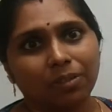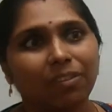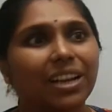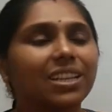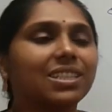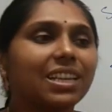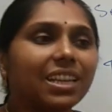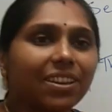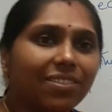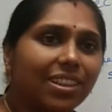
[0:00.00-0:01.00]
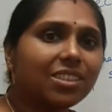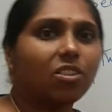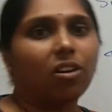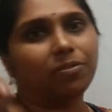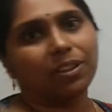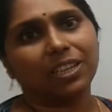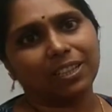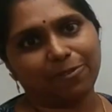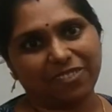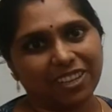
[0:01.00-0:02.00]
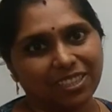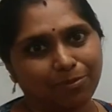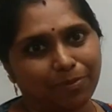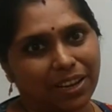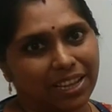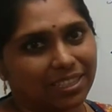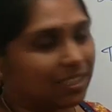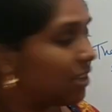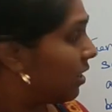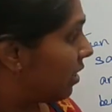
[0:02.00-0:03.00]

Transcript: Why does he give this offer in the first place?